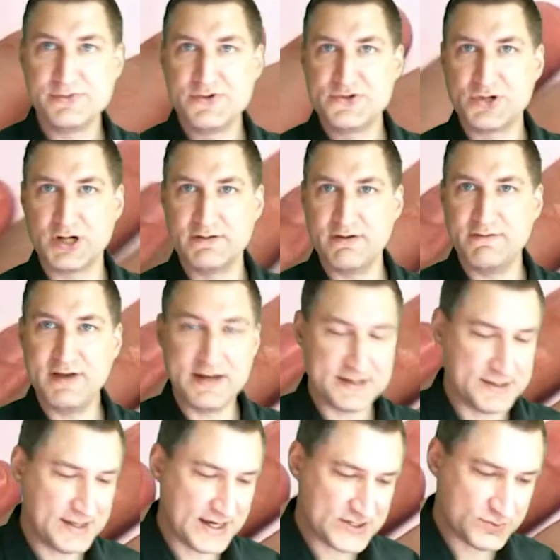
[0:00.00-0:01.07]
sort of event
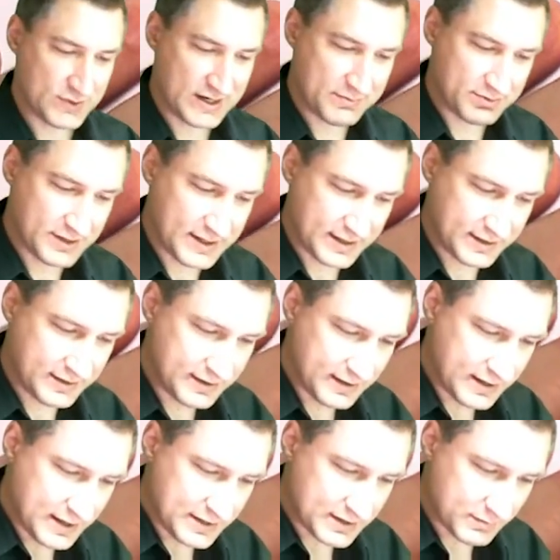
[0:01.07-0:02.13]
in the xy plane,
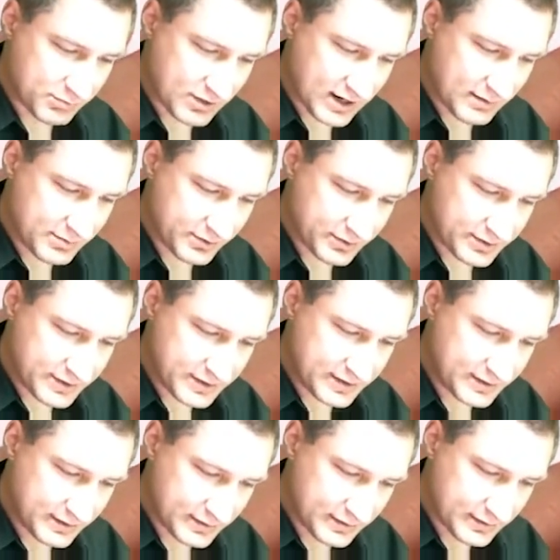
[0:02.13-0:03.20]
the
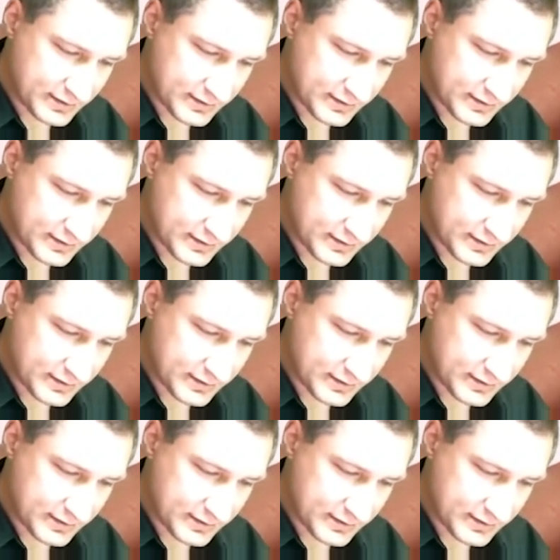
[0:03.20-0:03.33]
probability